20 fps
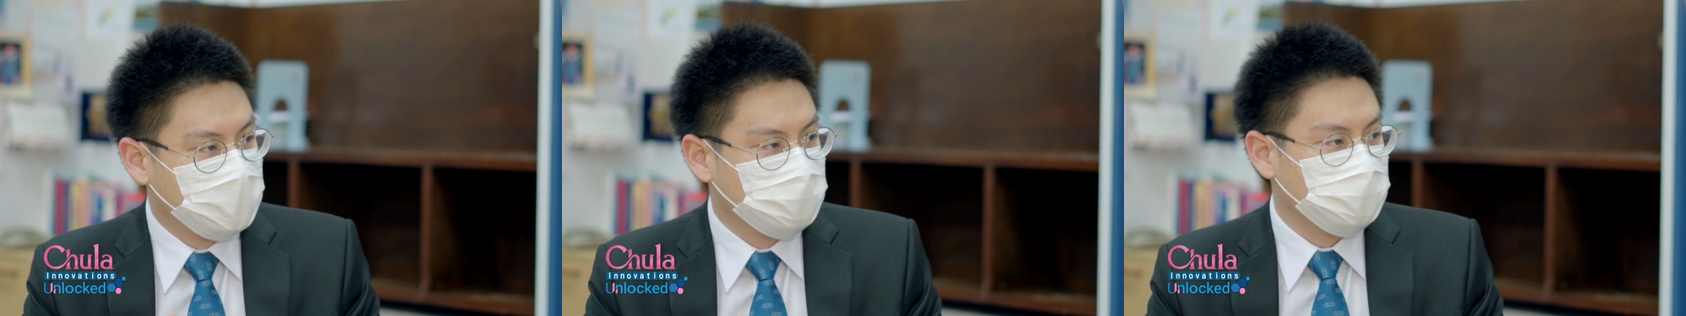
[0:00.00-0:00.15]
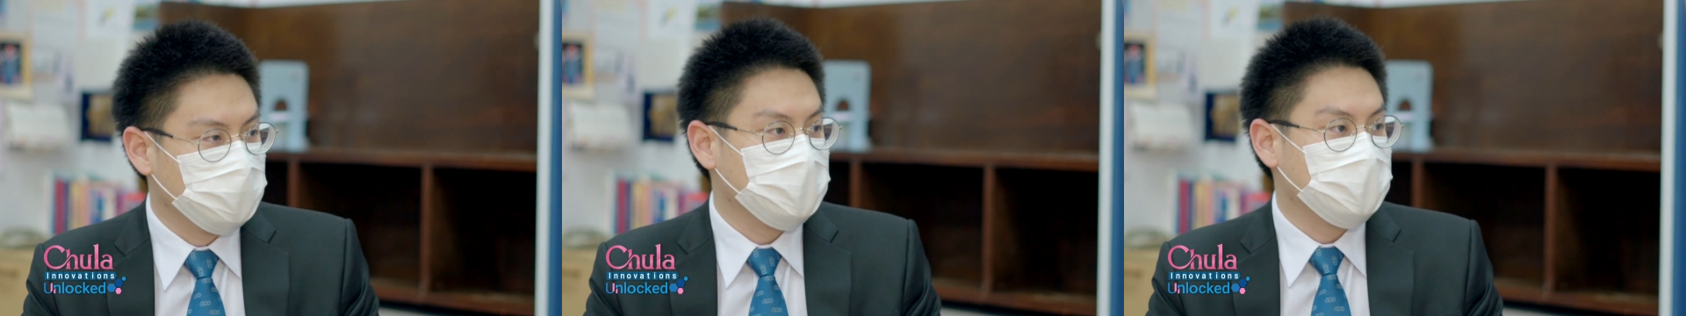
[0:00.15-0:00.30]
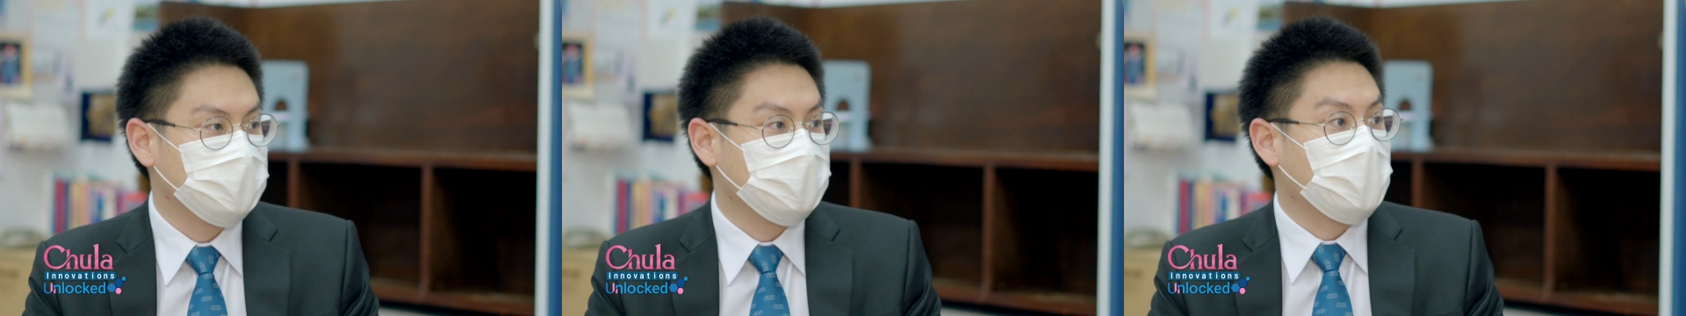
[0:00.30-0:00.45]

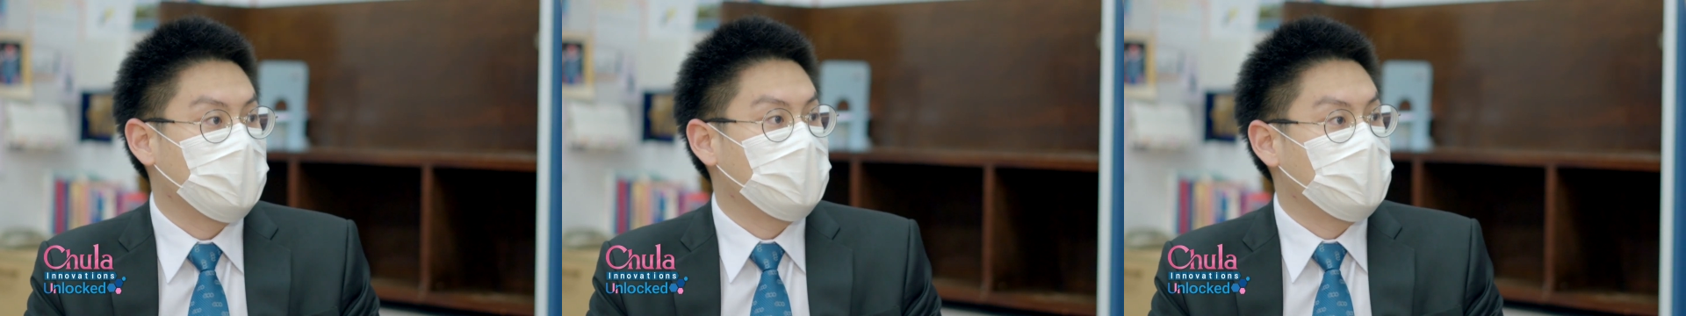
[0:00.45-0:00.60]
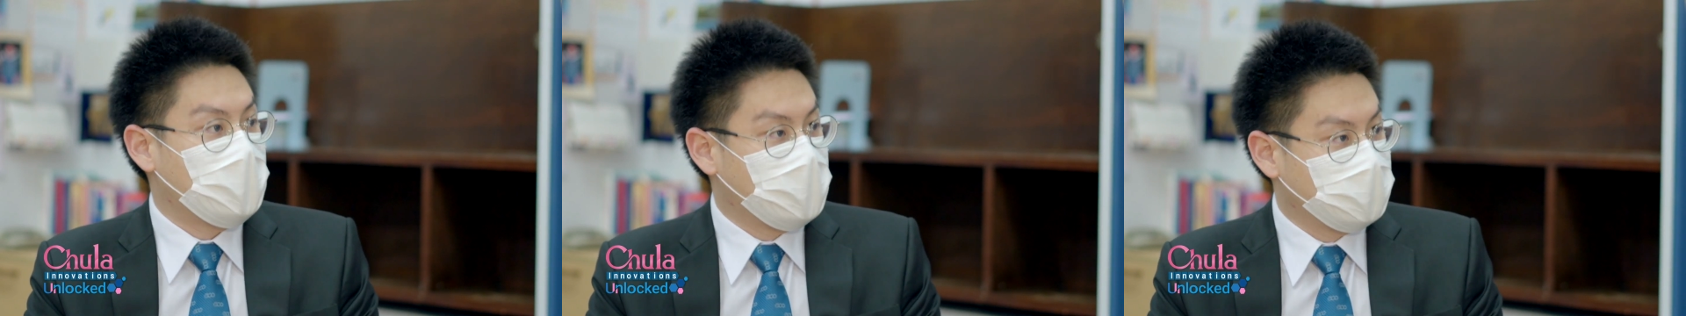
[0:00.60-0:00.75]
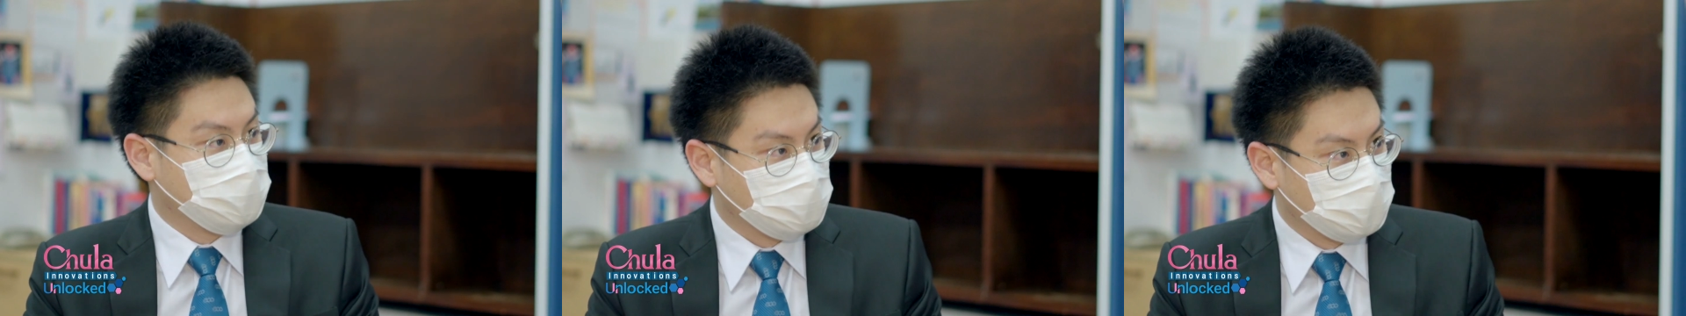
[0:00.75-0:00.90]
with their
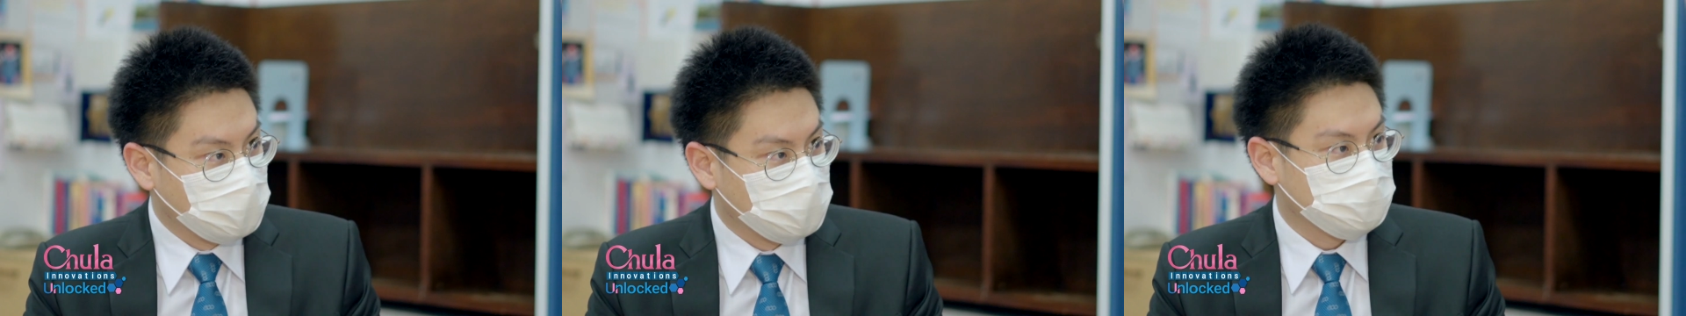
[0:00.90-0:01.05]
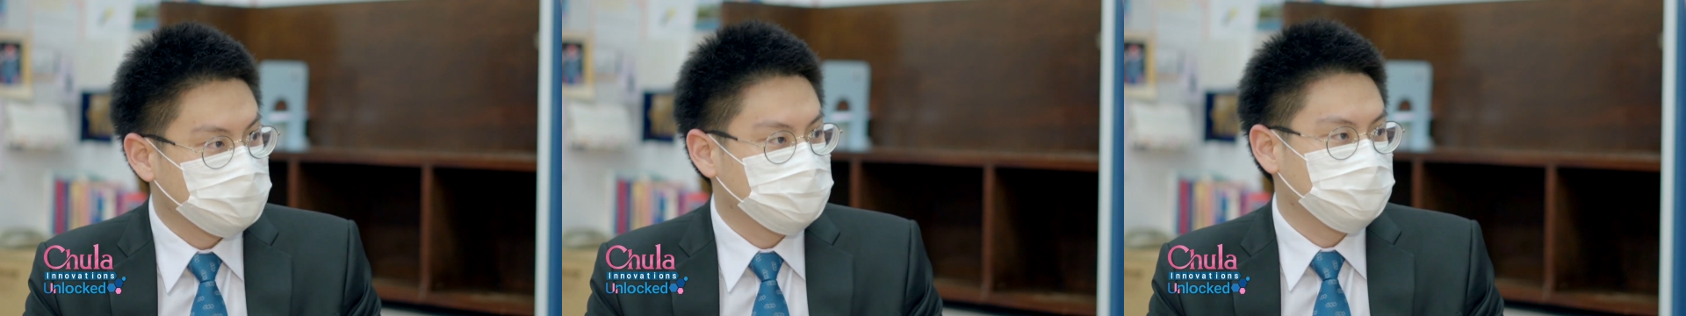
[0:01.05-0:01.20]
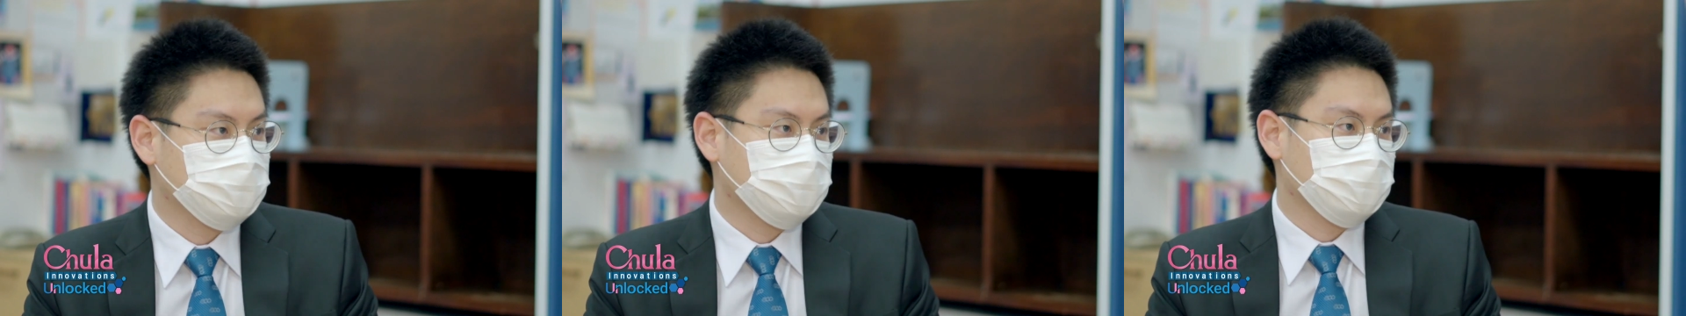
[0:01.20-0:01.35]

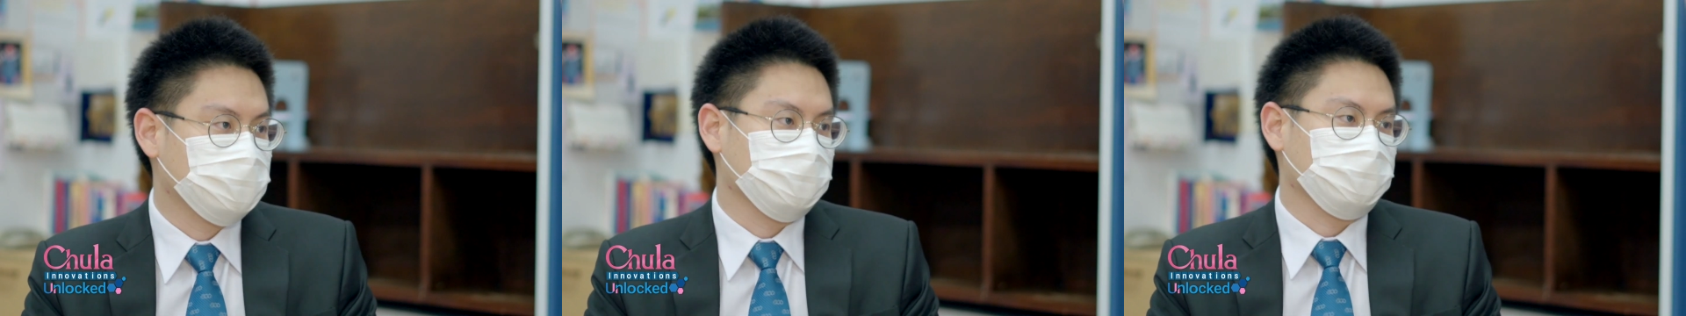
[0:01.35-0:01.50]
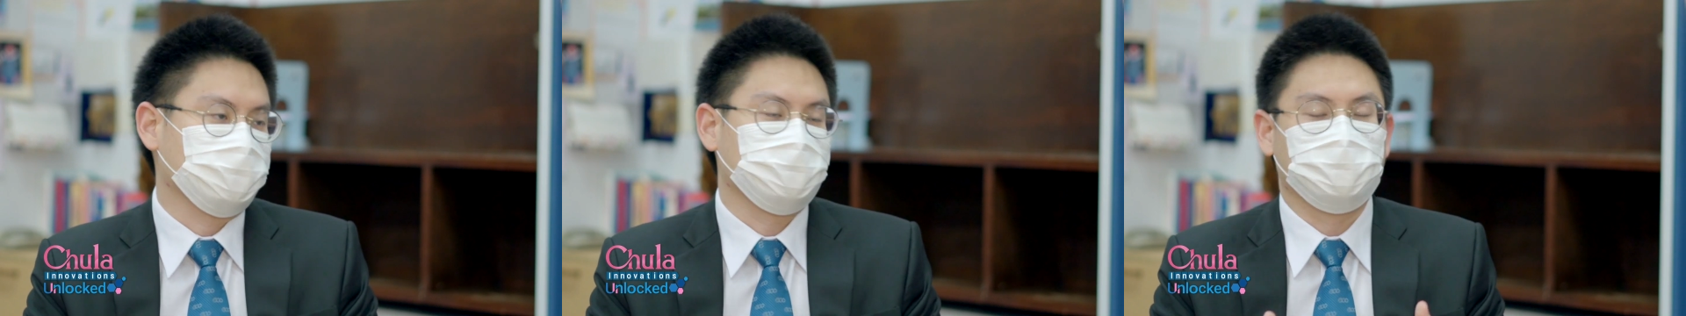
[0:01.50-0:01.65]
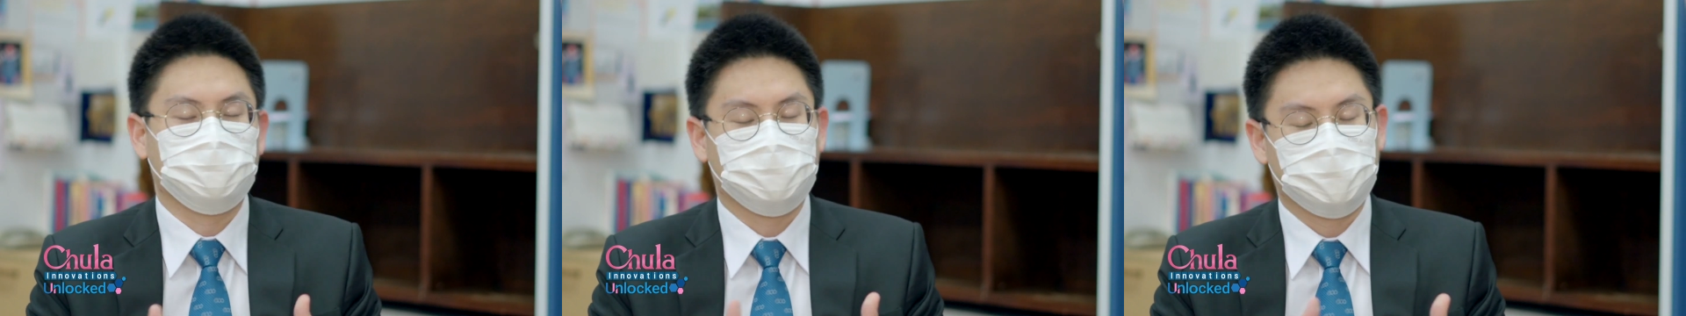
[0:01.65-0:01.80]
landlords
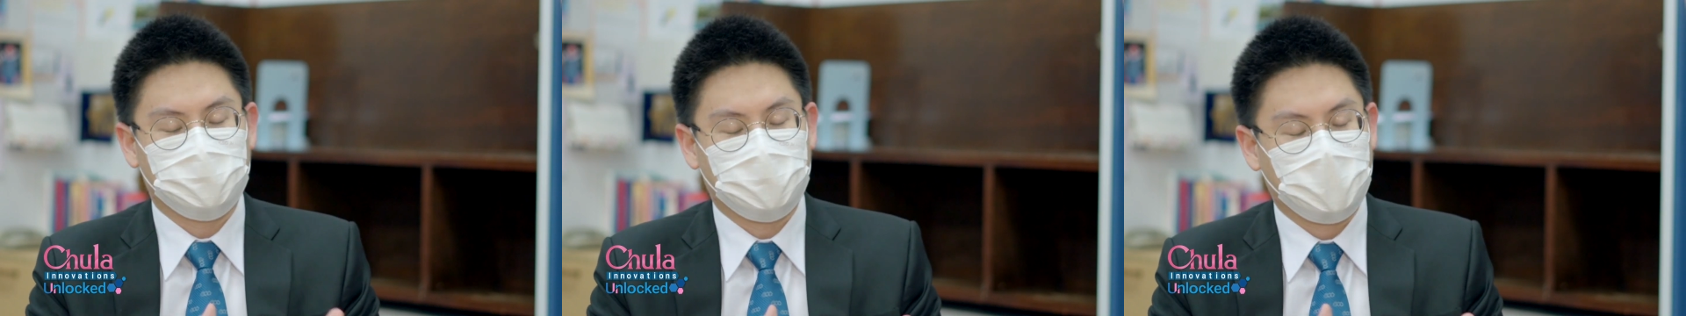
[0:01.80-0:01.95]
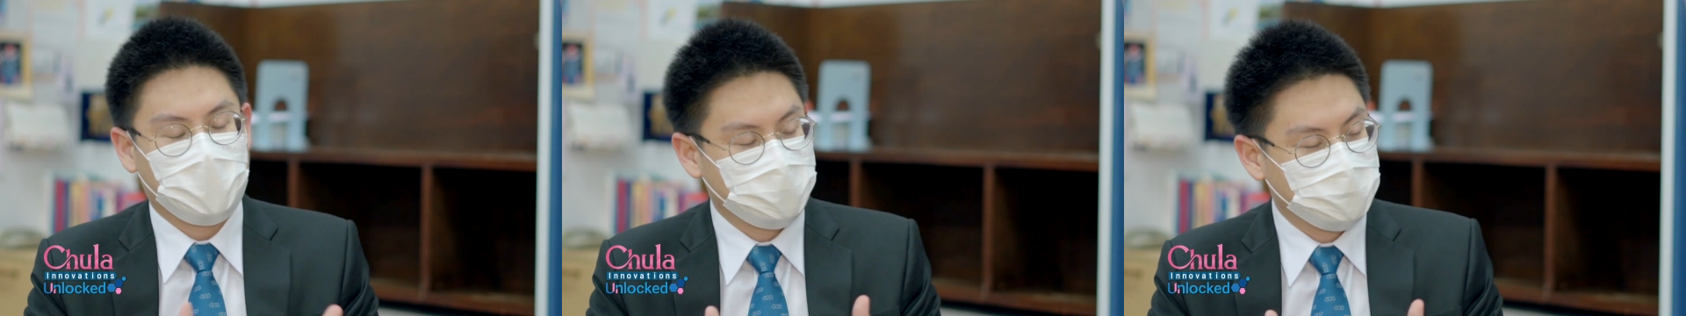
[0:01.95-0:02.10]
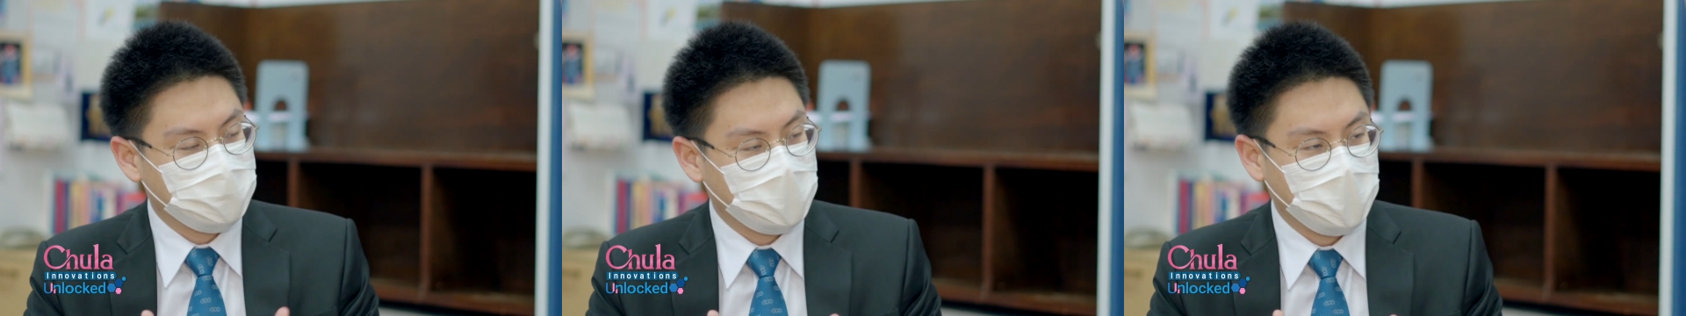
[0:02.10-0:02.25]
or something
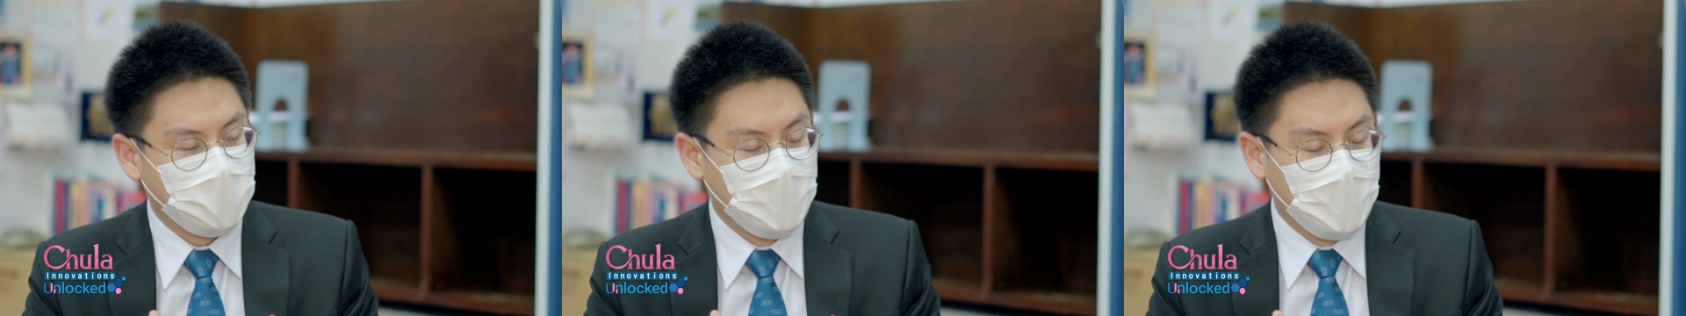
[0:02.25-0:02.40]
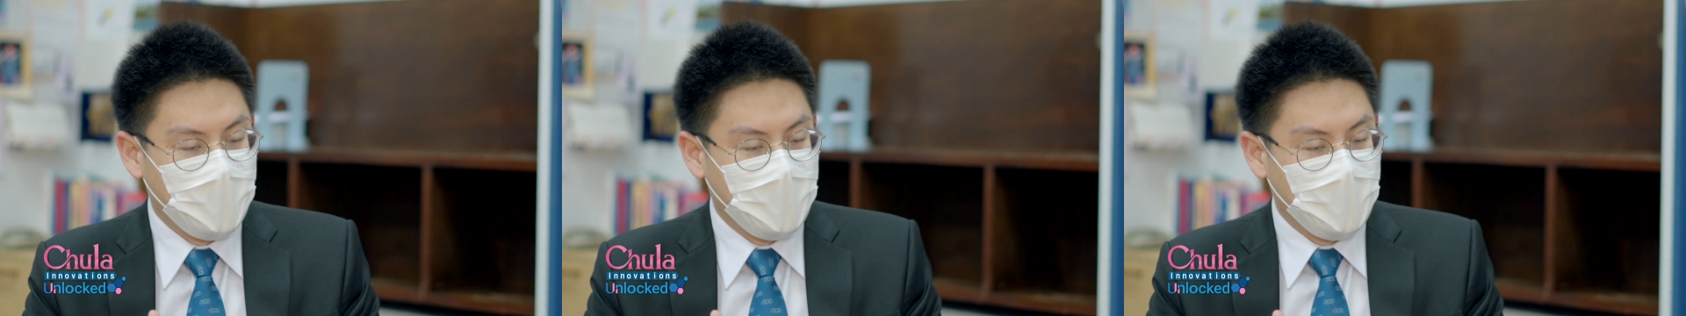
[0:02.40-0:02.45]
like that.